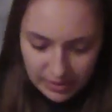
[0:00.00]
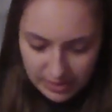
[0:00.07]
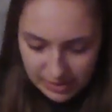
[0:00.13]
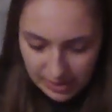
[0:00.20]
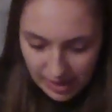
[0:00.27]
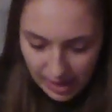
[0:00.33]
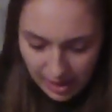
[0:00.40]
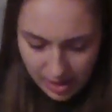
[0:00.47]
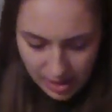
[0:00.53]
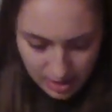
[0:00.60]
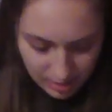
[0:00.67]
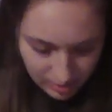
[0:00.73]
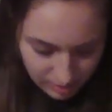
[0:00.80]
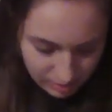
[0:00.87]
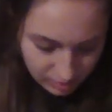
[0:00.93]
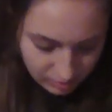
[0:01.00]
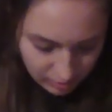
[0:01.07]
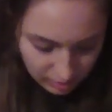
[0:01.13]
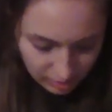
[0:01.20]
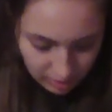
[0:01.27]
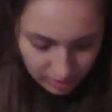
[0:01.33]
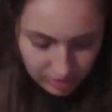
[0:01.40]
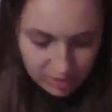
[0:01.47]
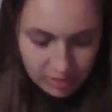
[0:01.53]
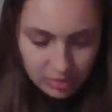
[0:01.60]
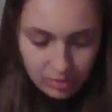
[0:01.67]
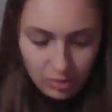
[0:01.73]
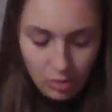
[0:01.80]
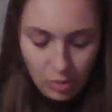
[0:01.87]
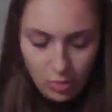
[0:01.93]
tag looks
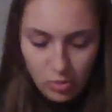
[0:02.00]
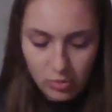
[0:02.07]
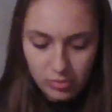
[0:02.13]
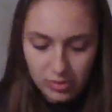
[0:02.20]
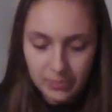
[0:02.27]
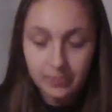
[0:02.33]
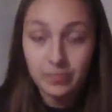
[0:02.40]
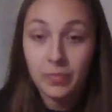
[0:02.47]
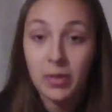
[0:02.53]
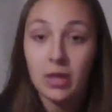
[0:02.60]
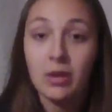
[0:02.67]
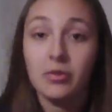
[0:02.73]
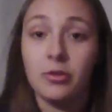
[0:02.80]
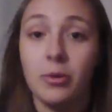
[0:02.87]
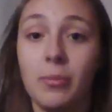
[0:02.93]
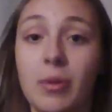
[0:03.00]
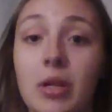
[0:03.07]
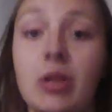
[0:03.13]
old. So I'm gonna